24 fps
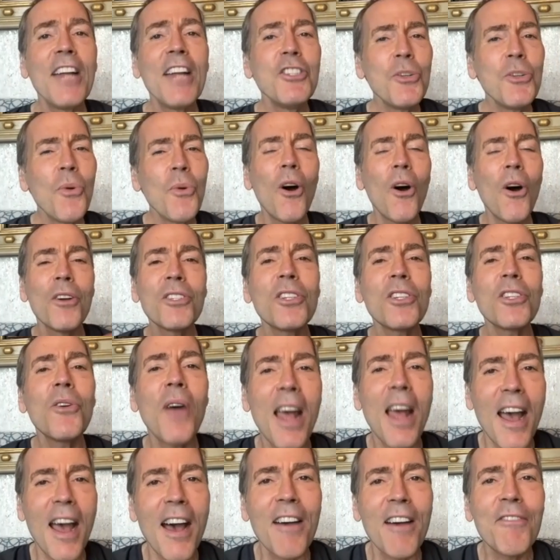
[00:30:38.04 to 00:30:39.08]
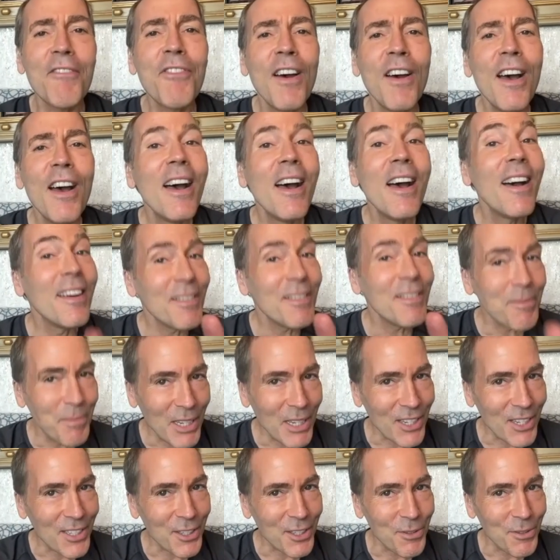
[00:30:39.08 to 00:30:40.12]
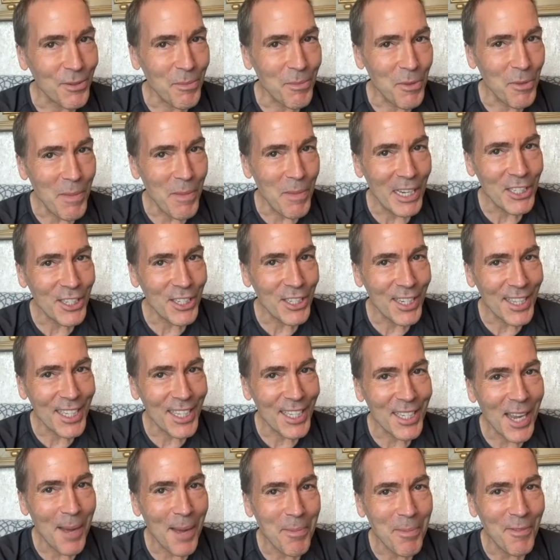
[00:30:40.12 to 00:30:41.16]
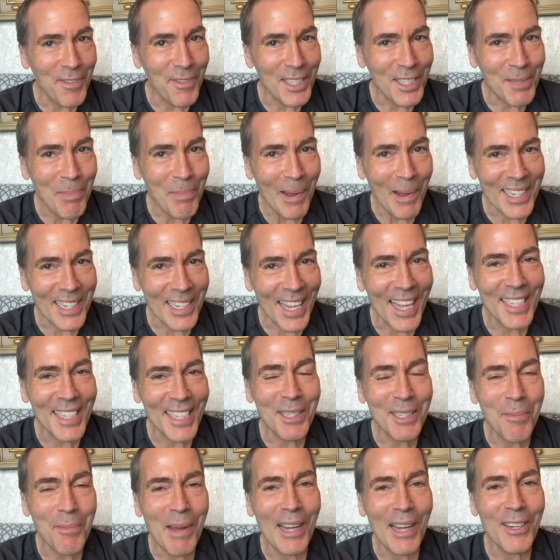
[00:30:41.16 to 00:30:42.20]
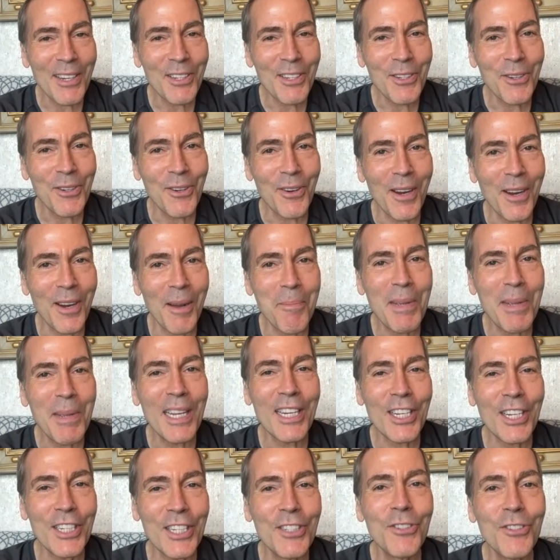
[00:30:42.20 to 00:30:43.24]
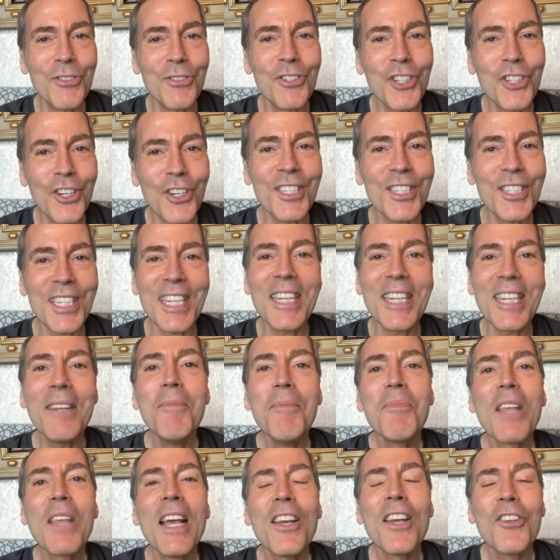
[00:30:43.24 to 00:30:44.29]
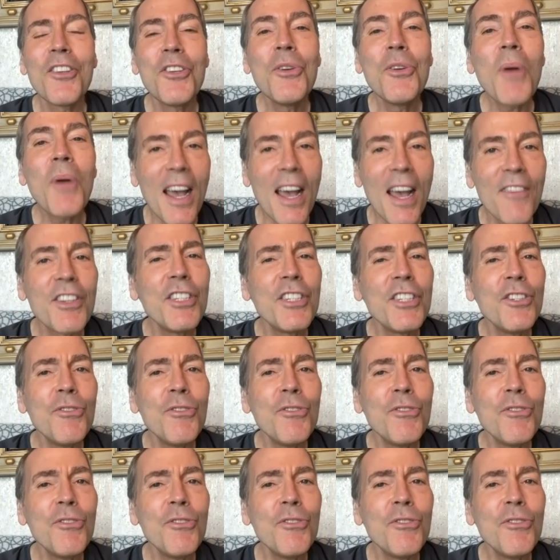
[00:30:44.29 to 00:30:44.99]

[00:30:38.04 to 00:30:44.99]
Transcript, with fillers: you also have, because you mentioned at the top of this podcast about your being in New Jersey, you have a New